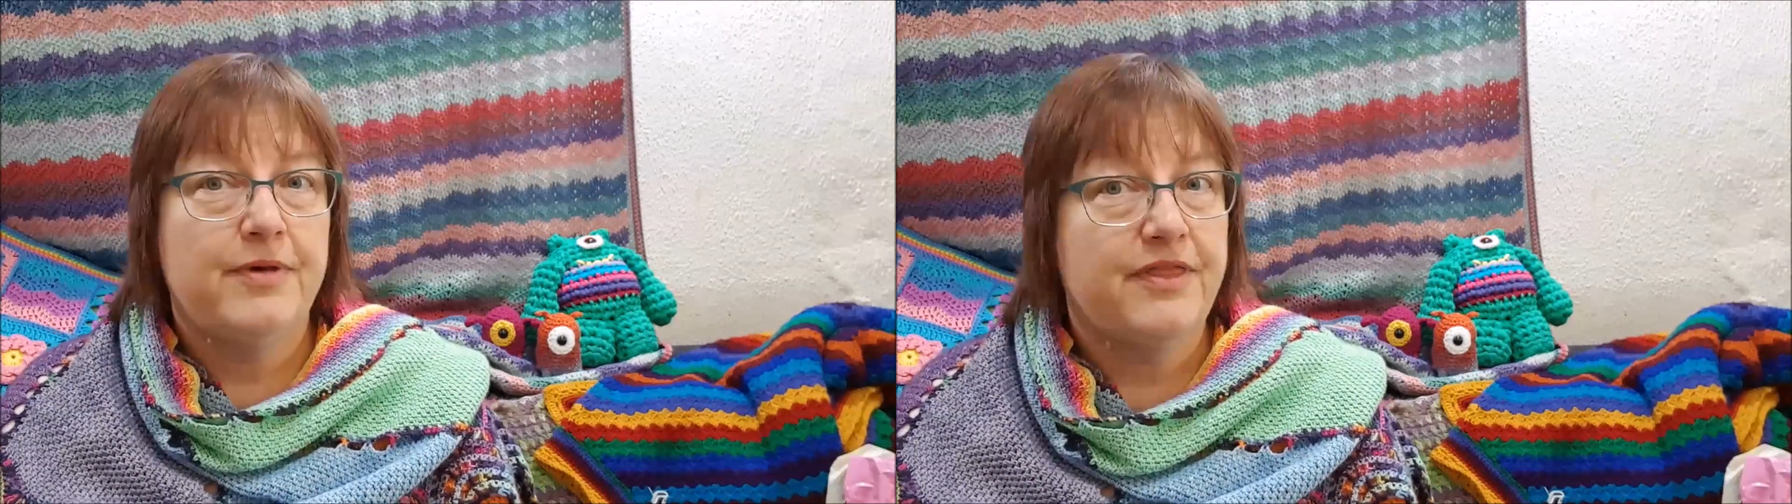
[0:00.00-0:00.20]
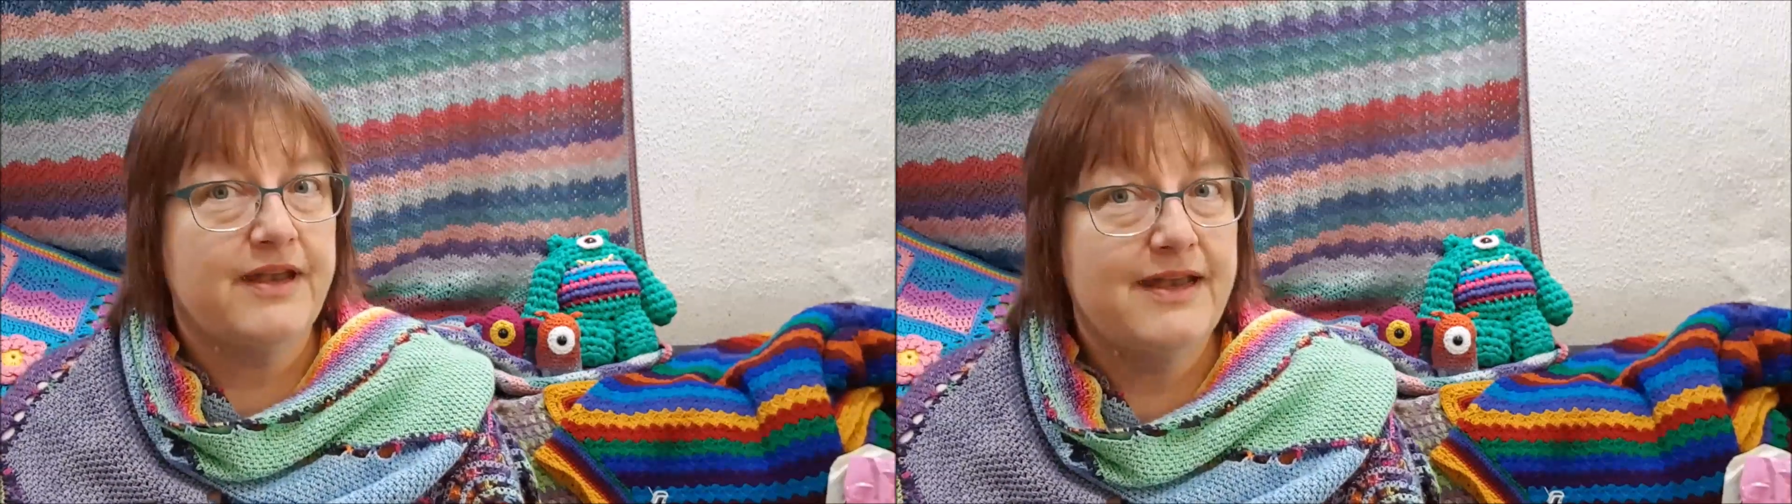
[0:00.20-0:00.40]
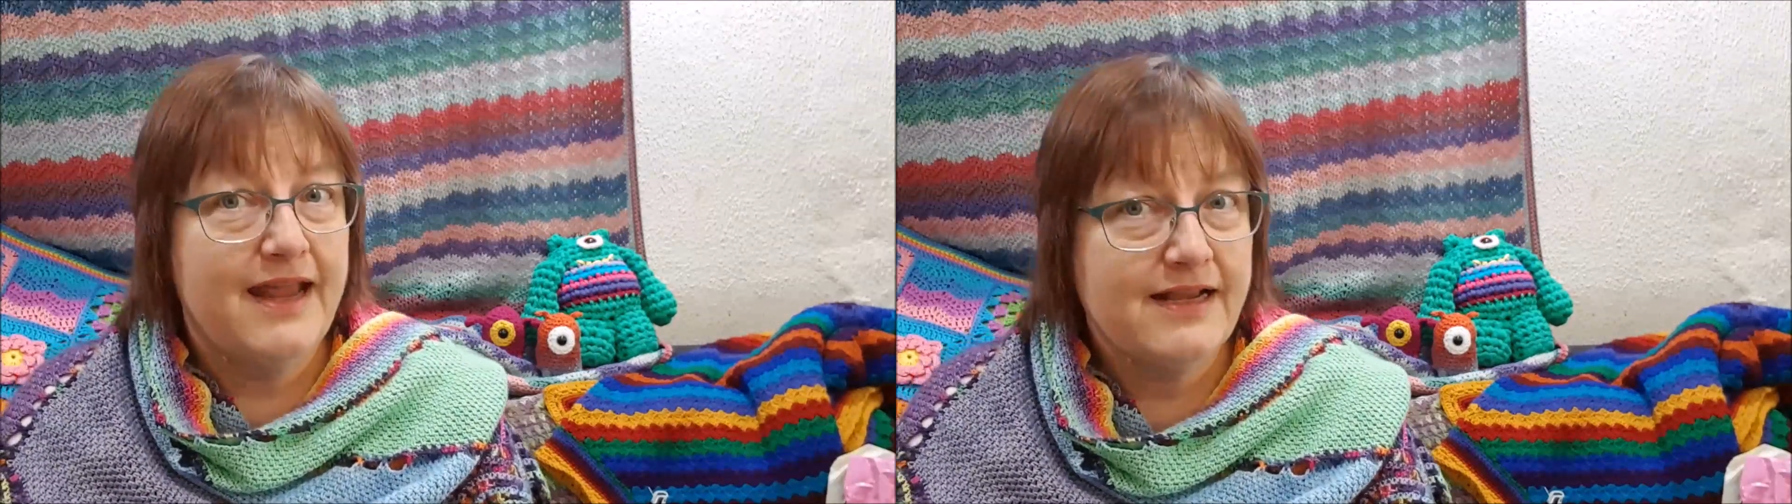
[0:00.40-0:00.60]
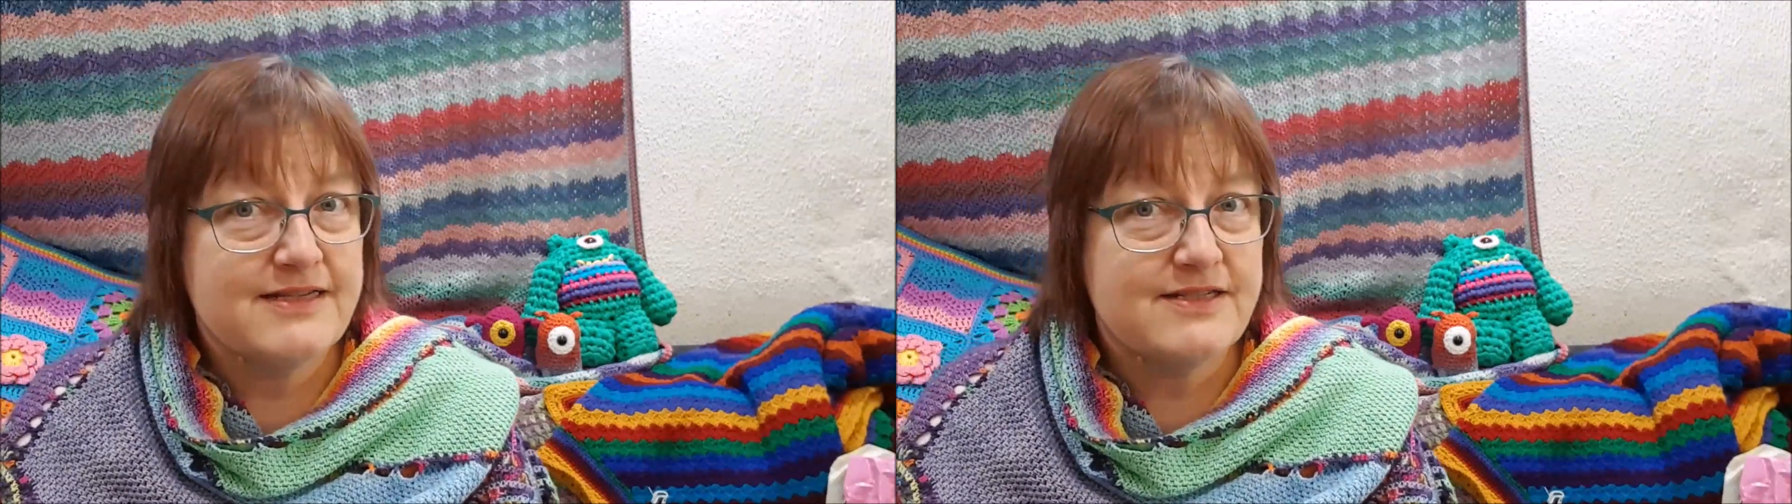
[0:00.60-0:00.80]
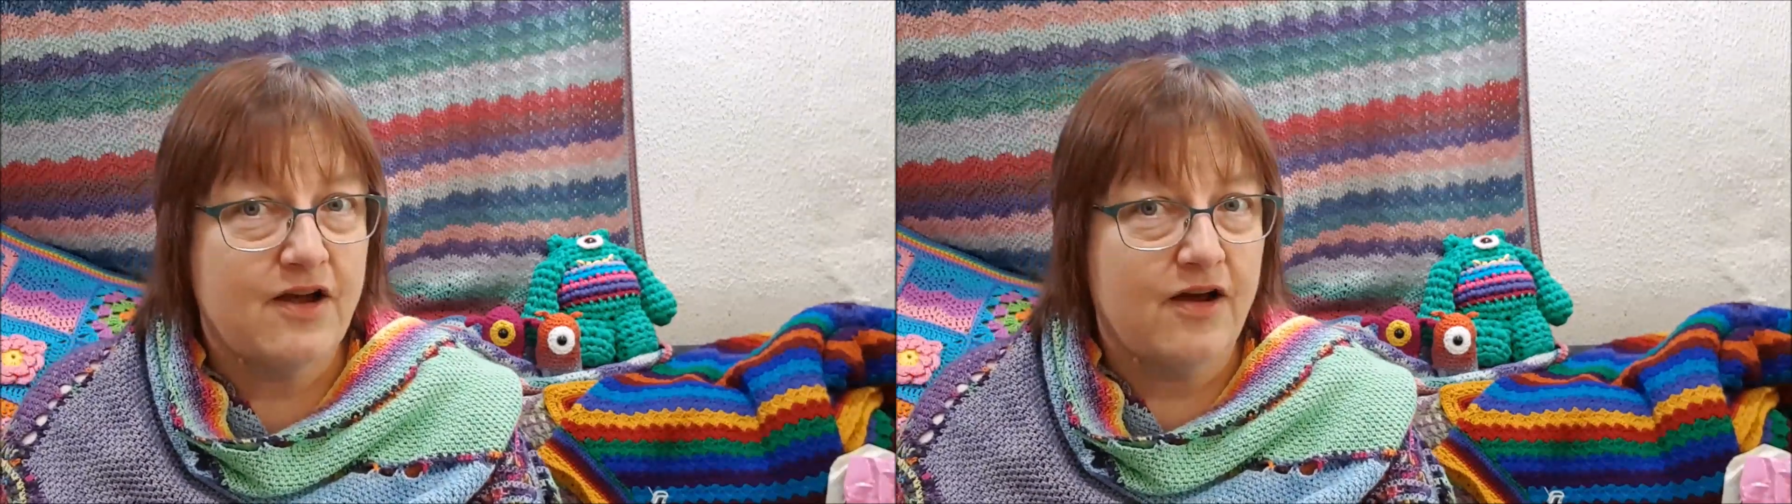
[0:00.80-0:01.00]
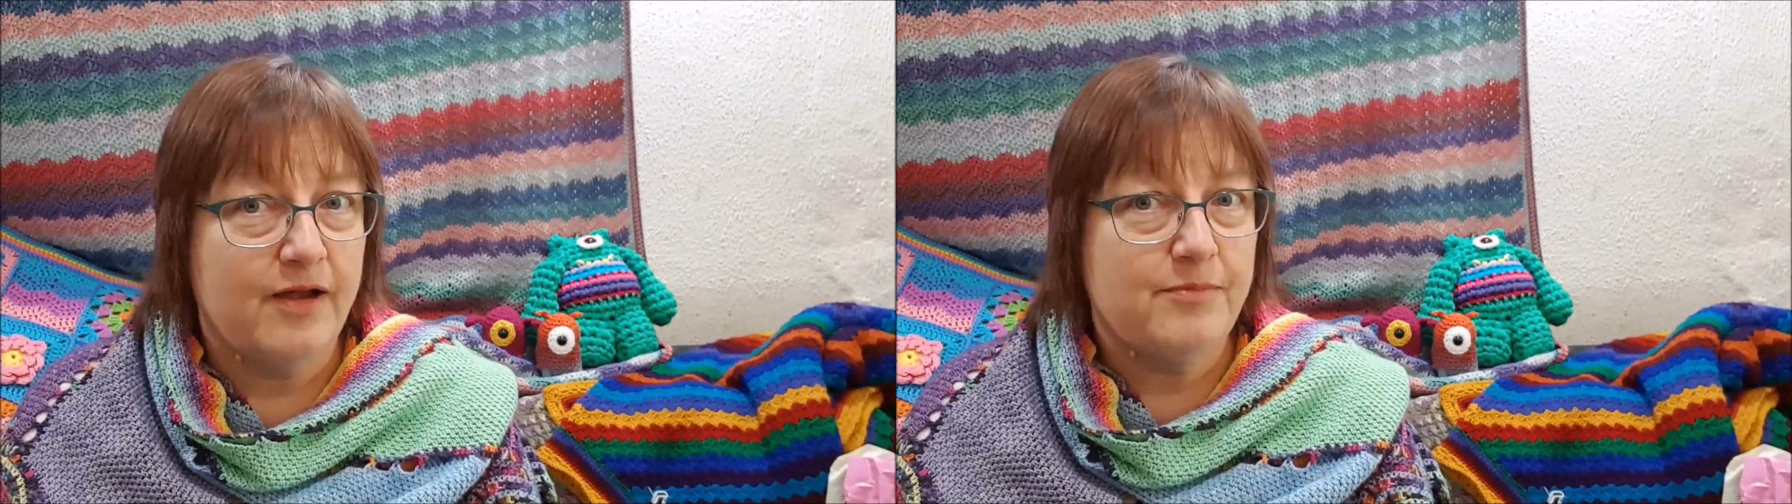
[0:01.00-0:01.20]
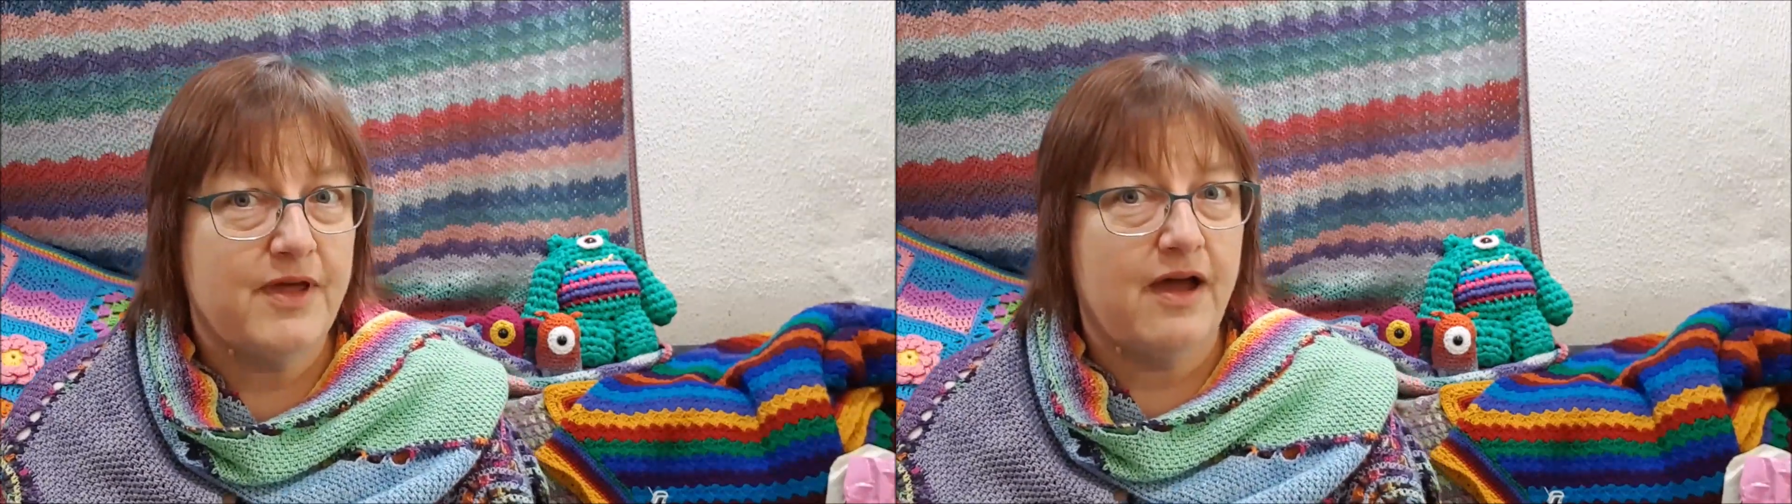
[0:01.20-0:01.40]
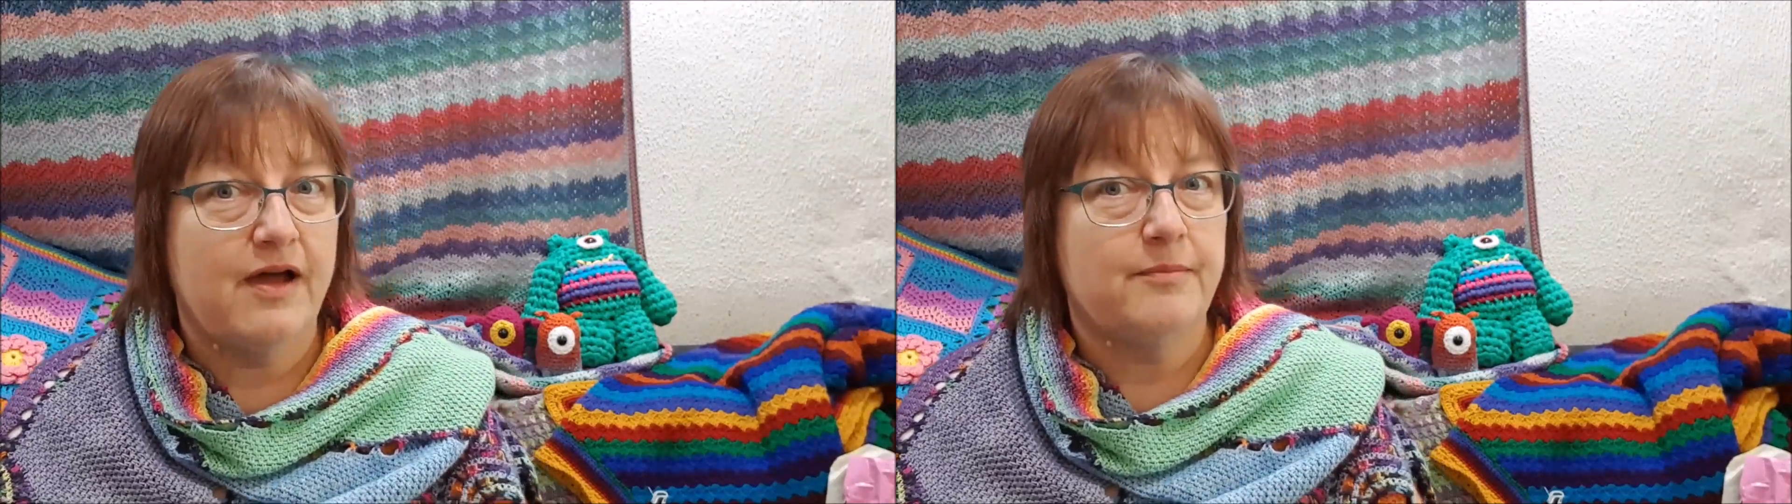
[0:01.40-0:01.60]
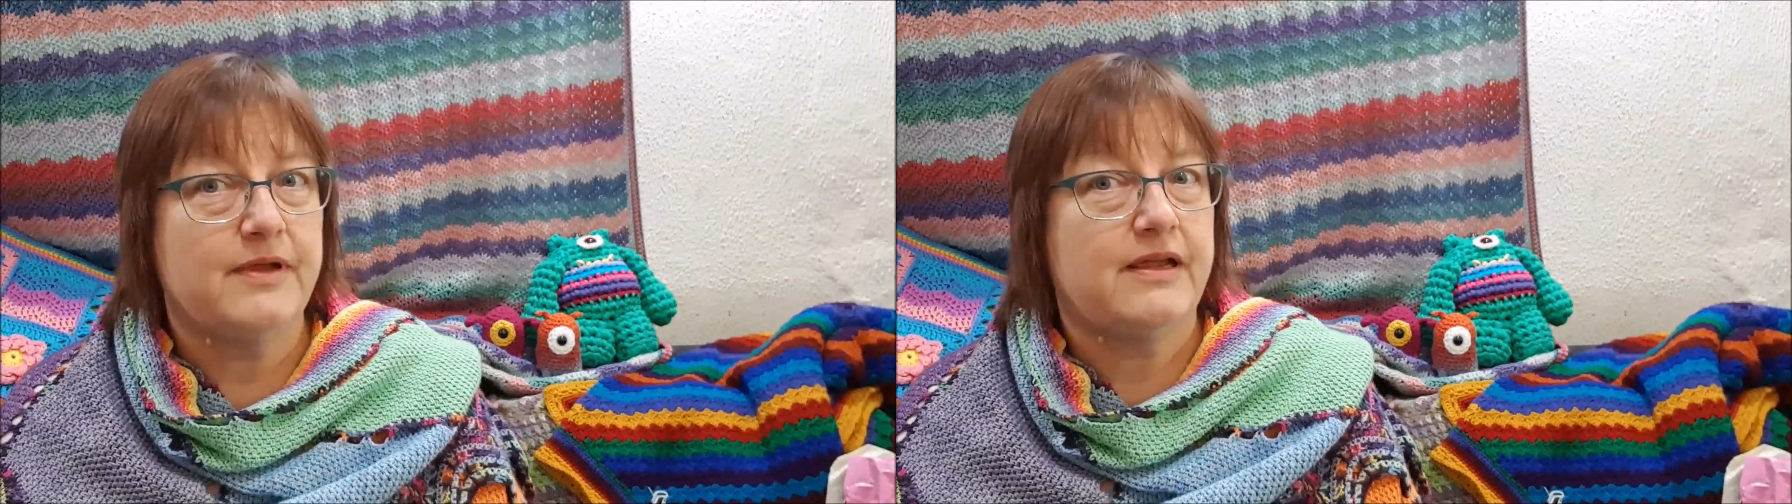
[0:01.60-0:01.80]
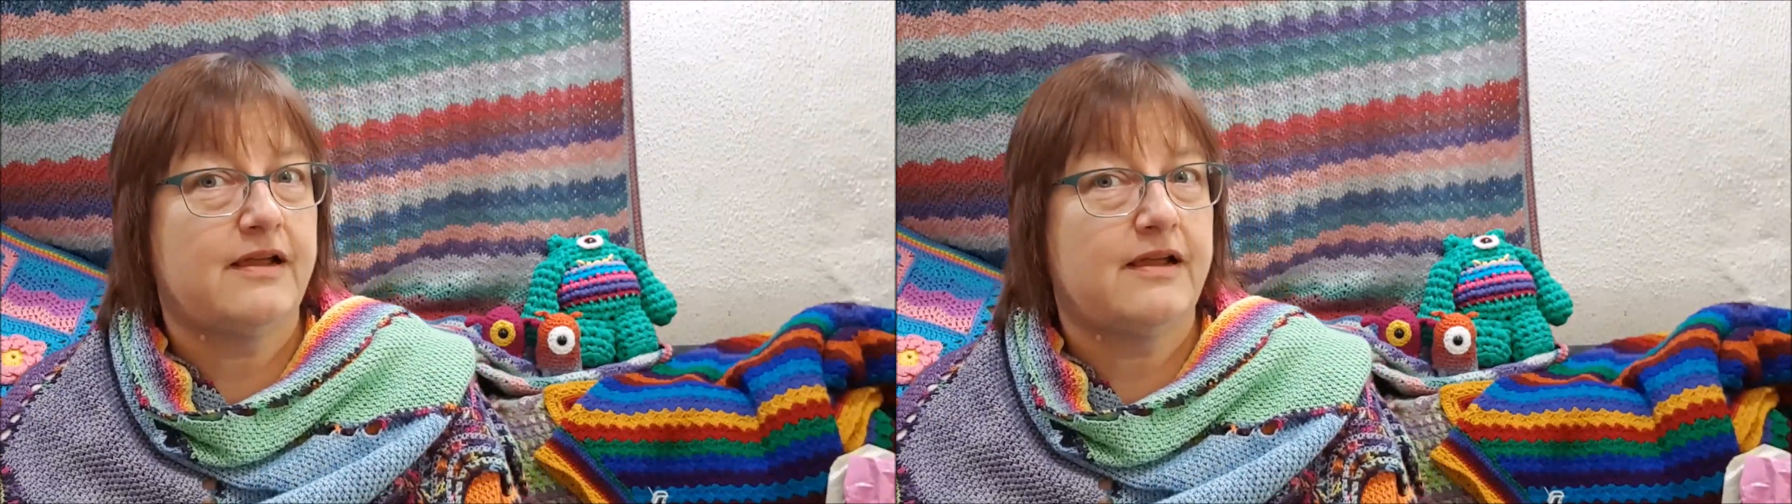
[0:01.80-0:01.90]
But the next time that I'm